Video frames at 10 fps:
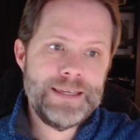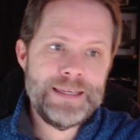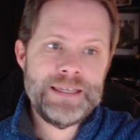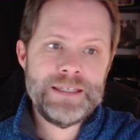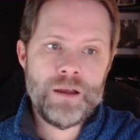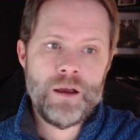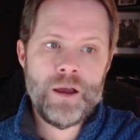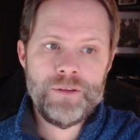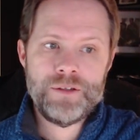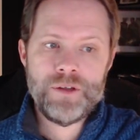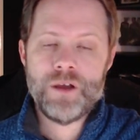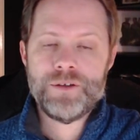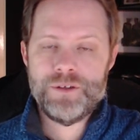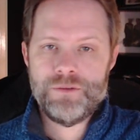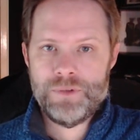is on the
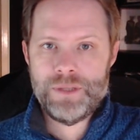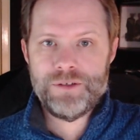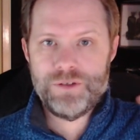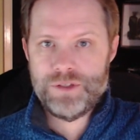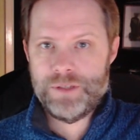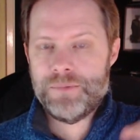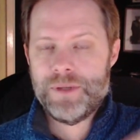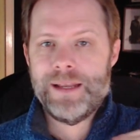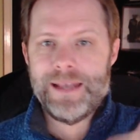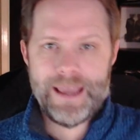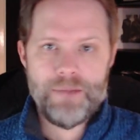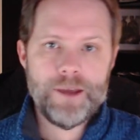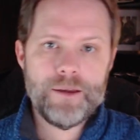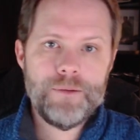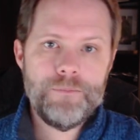toxic relationship
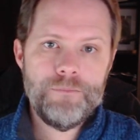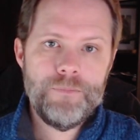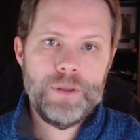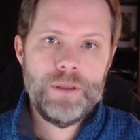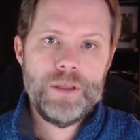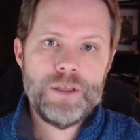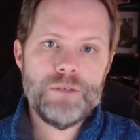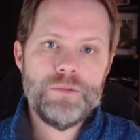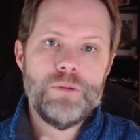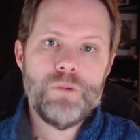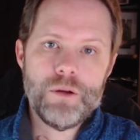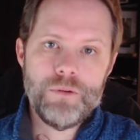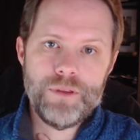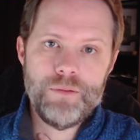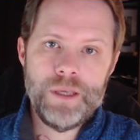dynamic. So when you work
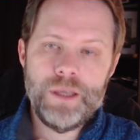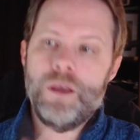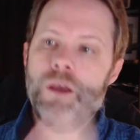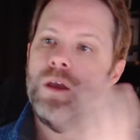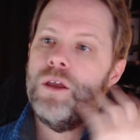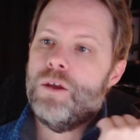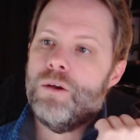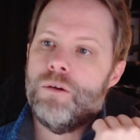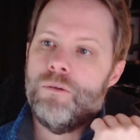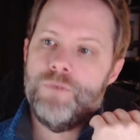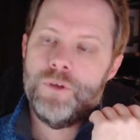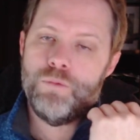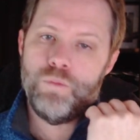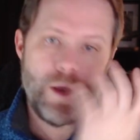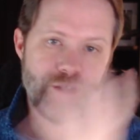with me, you're
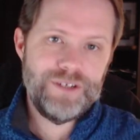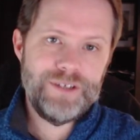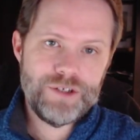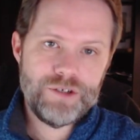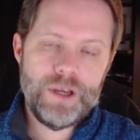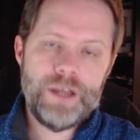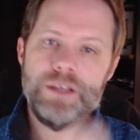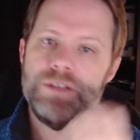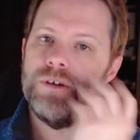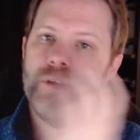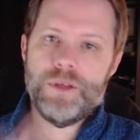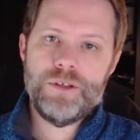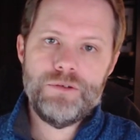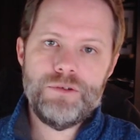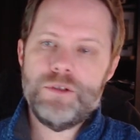watching these trainings, you're on my
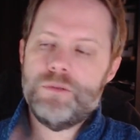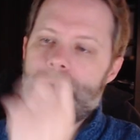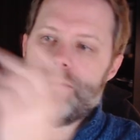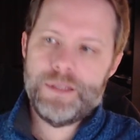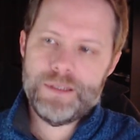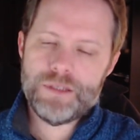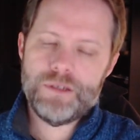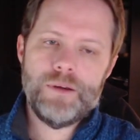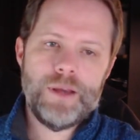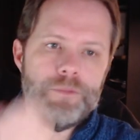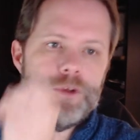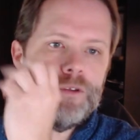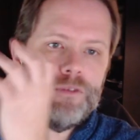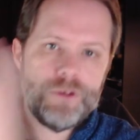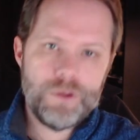YouTube, you're on my Instagram, you're
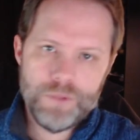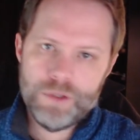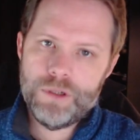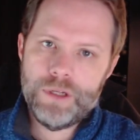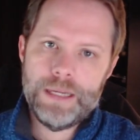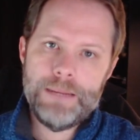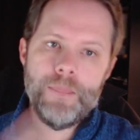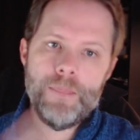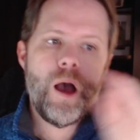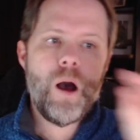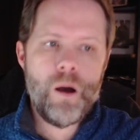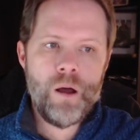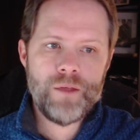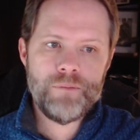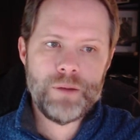in the community,
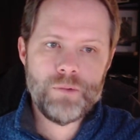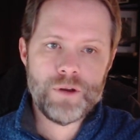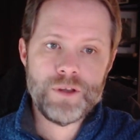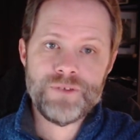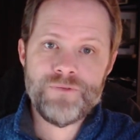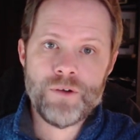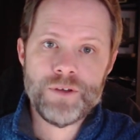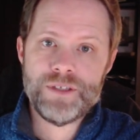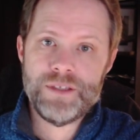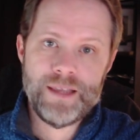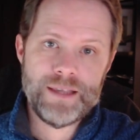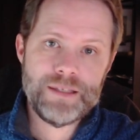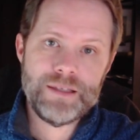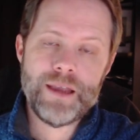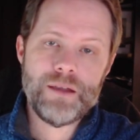all of my work is focused in that
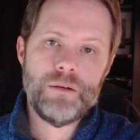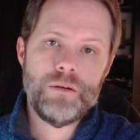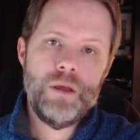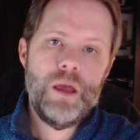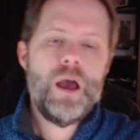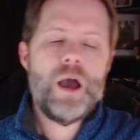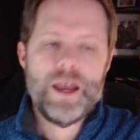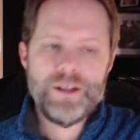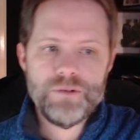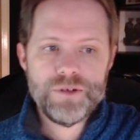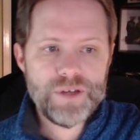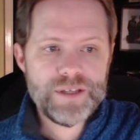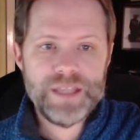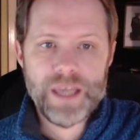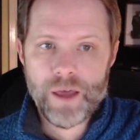cycle. I do
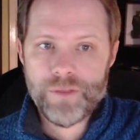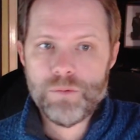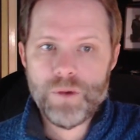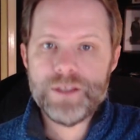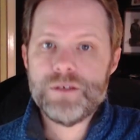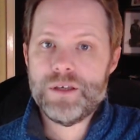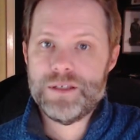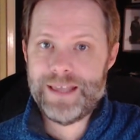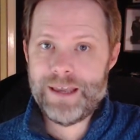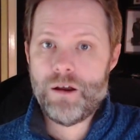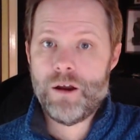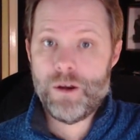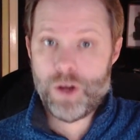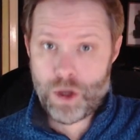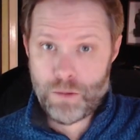address the other ones because they
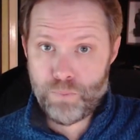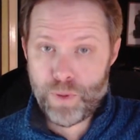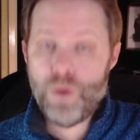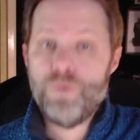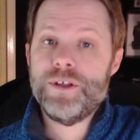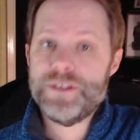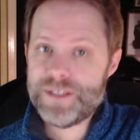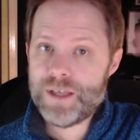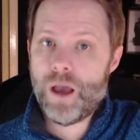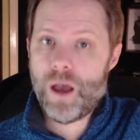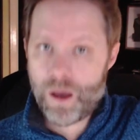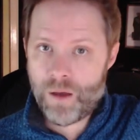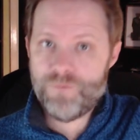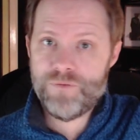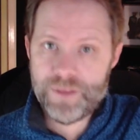are components
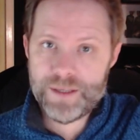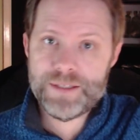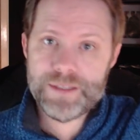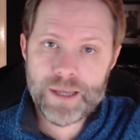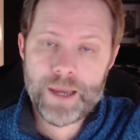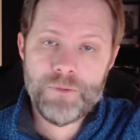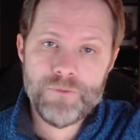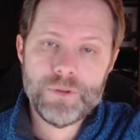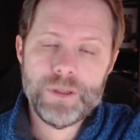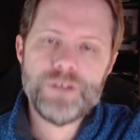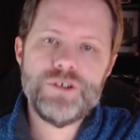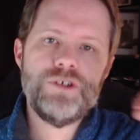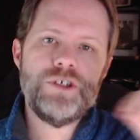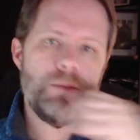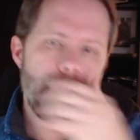of this type of
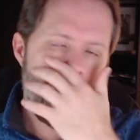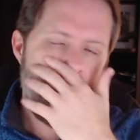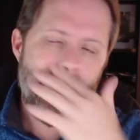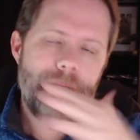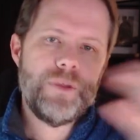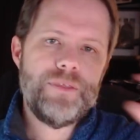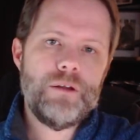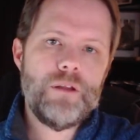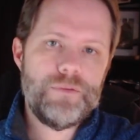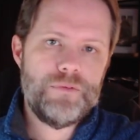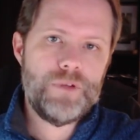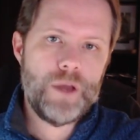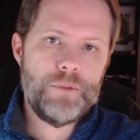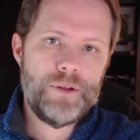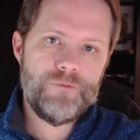relationship, but they're not the
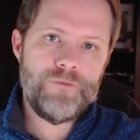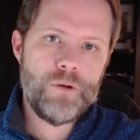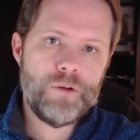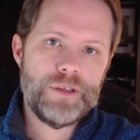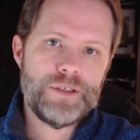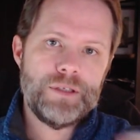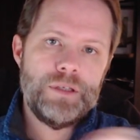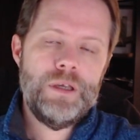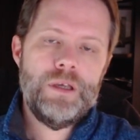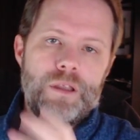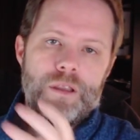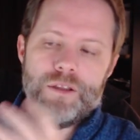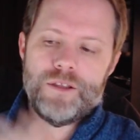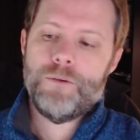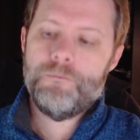dominant focus.
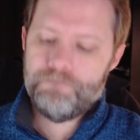So